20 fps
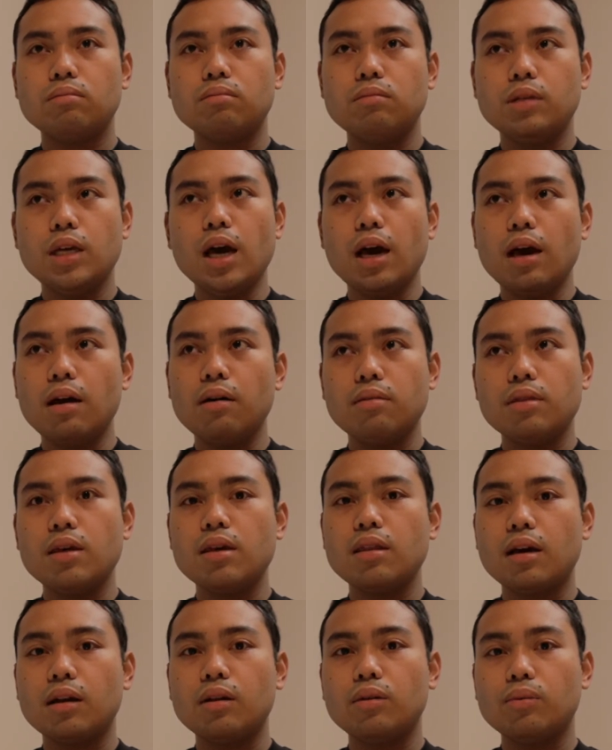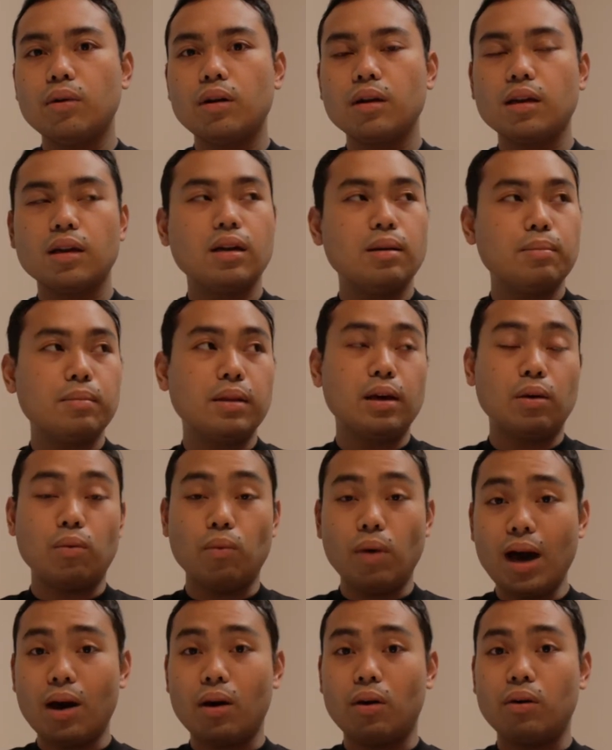yeah, I think that'll work. And I'm like,
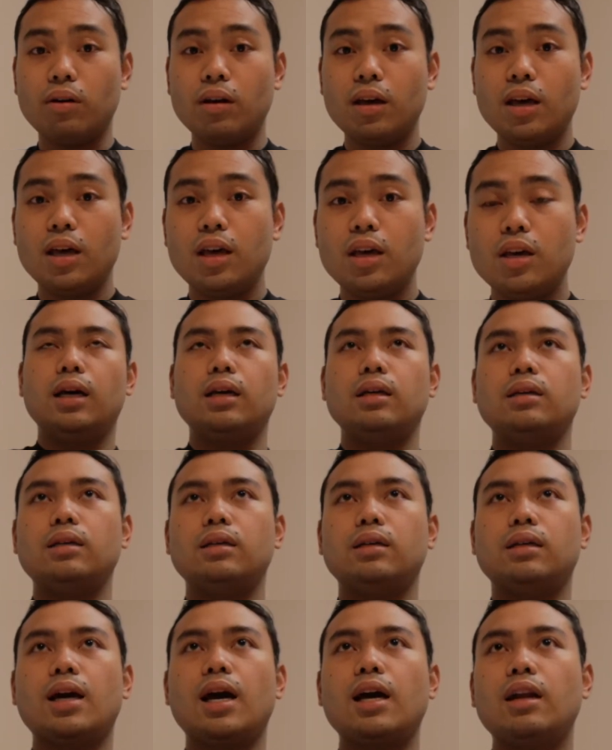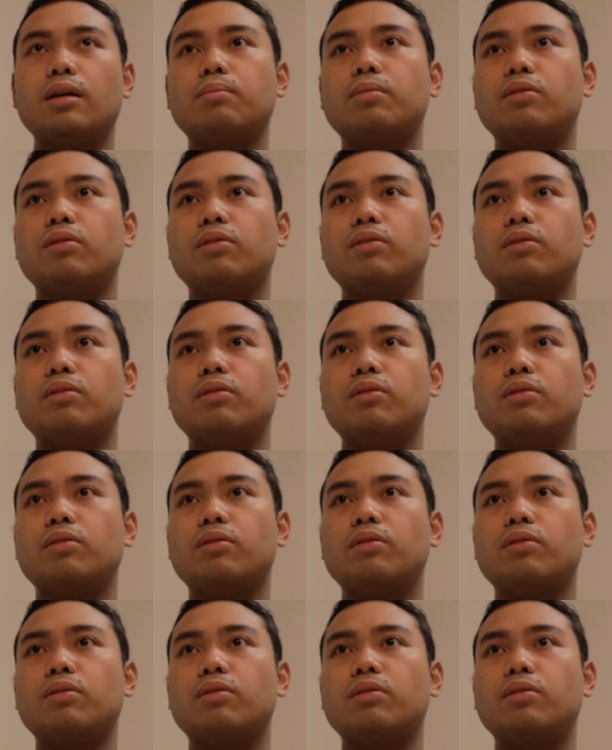wow, I kind of